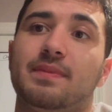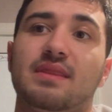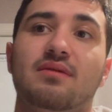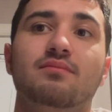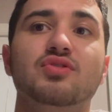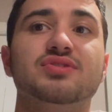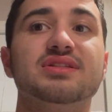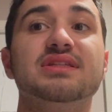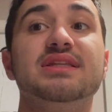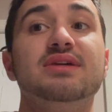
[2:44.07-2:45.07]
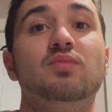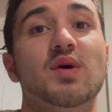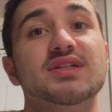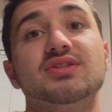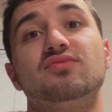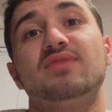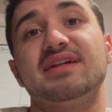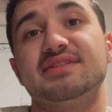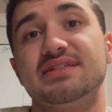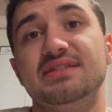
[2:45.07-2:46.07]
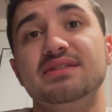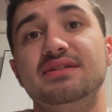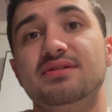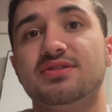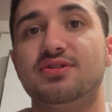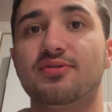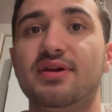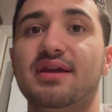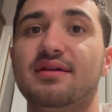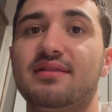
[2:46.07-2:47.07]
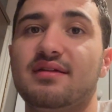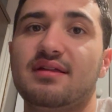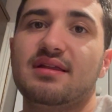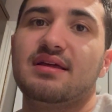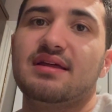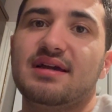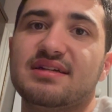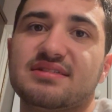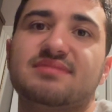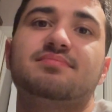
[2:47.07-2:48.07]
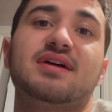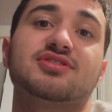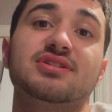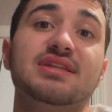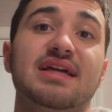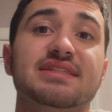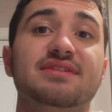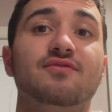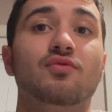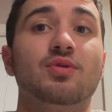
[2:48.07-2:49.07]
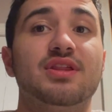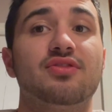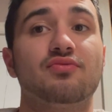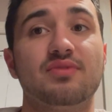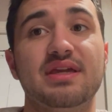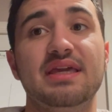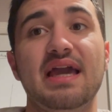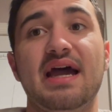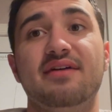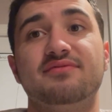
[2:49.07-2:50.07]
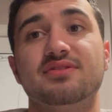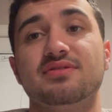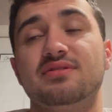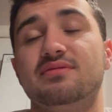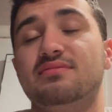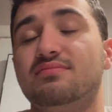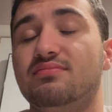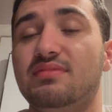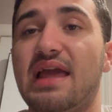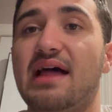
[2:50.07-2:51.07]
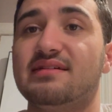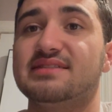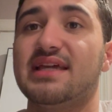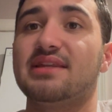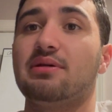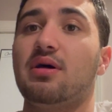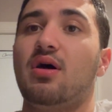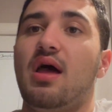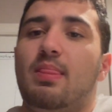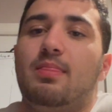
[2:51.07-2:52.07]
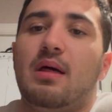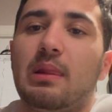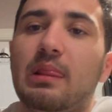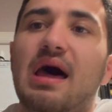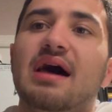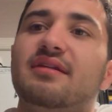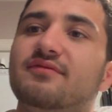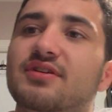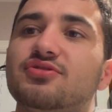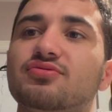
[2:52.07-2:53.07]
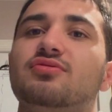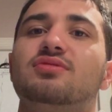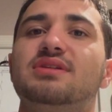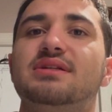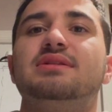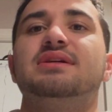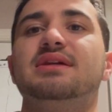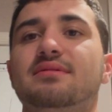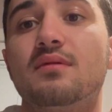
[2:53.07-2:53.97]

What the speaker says: Mussolini was arrested during, especially 1943, after the Allies gained a lot of control in Italy.